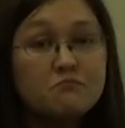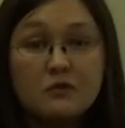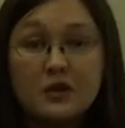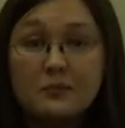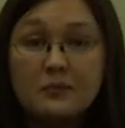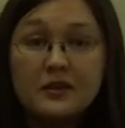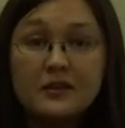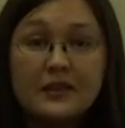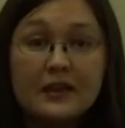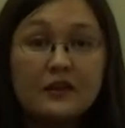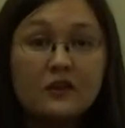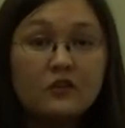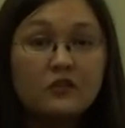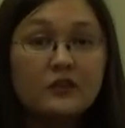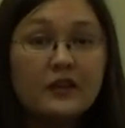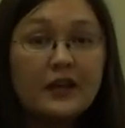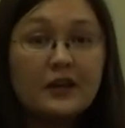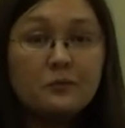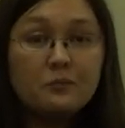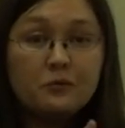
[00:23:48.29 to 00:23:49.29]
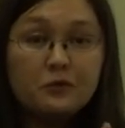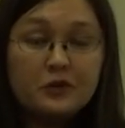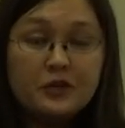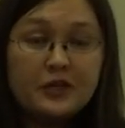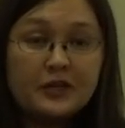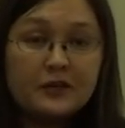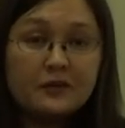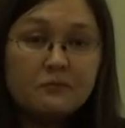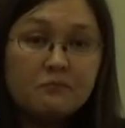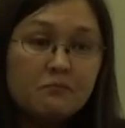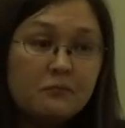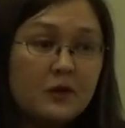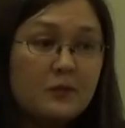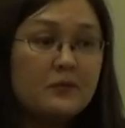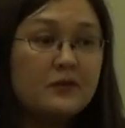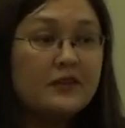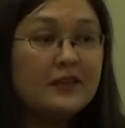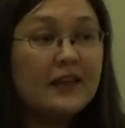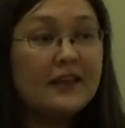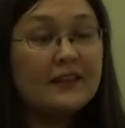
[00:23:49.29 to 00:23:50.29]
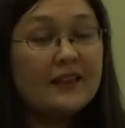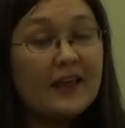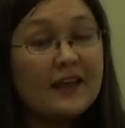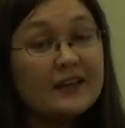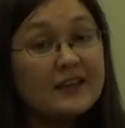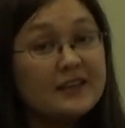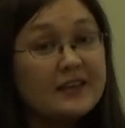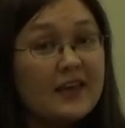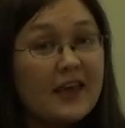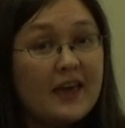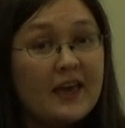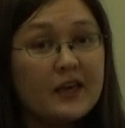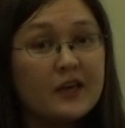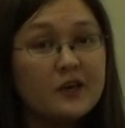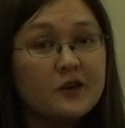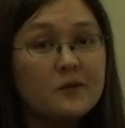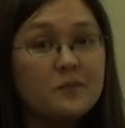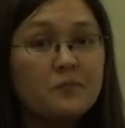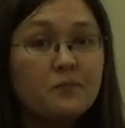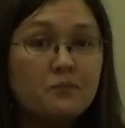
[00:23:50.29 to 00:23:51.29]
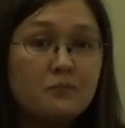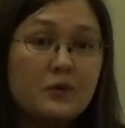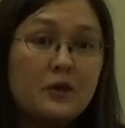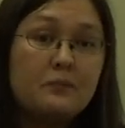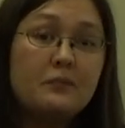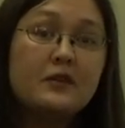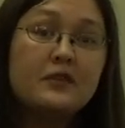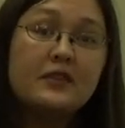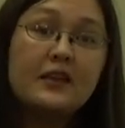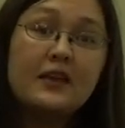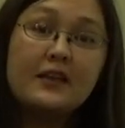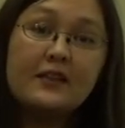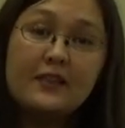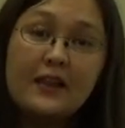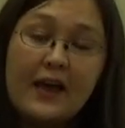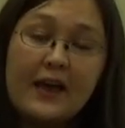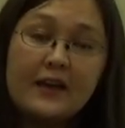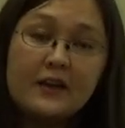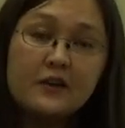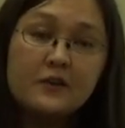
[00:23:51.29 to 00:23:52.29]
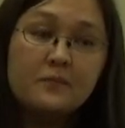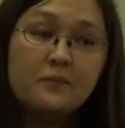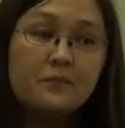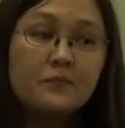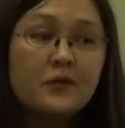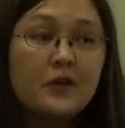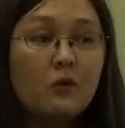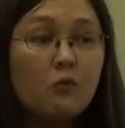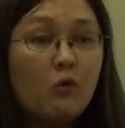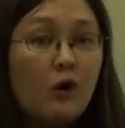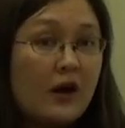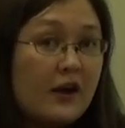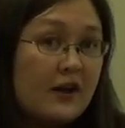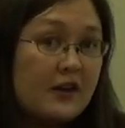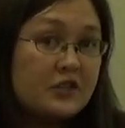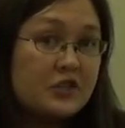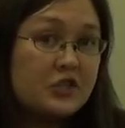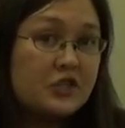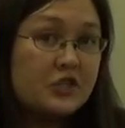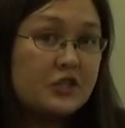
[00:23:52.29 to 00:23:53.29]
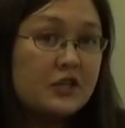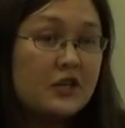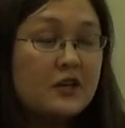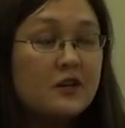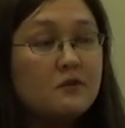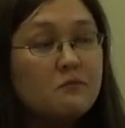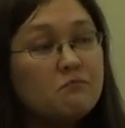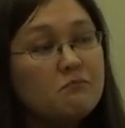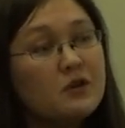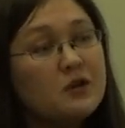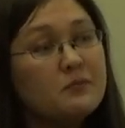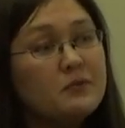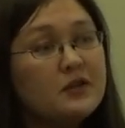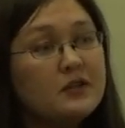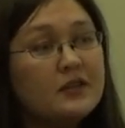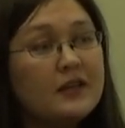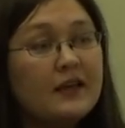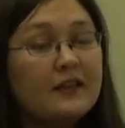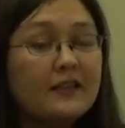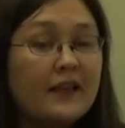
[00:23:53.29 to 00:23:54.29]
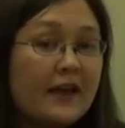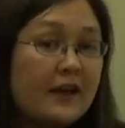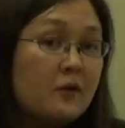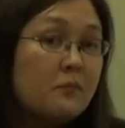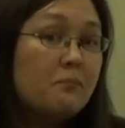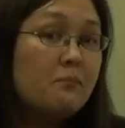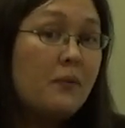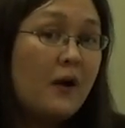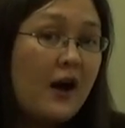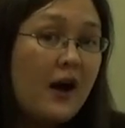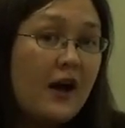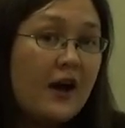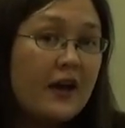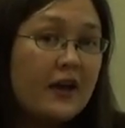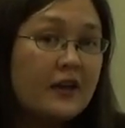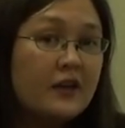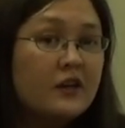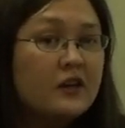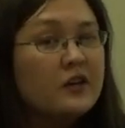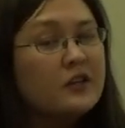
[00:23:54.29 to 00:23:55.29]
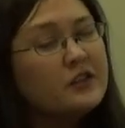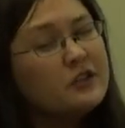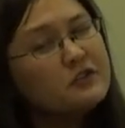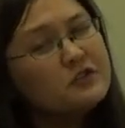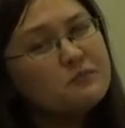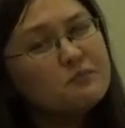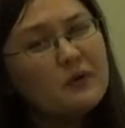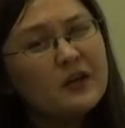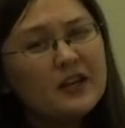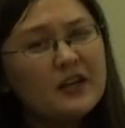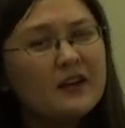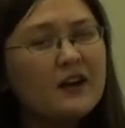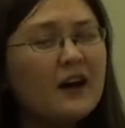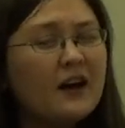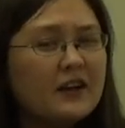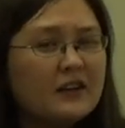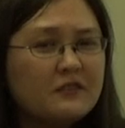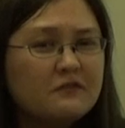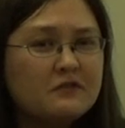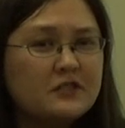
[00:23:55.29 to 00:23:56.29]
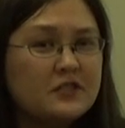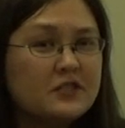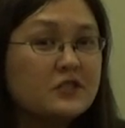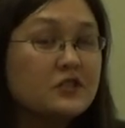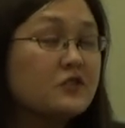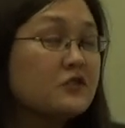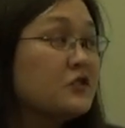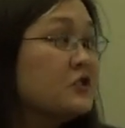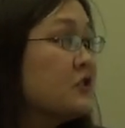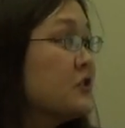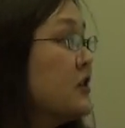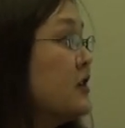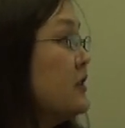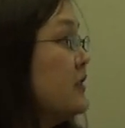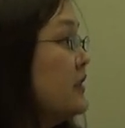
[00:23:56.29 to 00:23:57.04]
they don't like pudding. Maybe they like cake. Maybe they like wagashi. Maybe they like pie. There's many kinds of desserts that are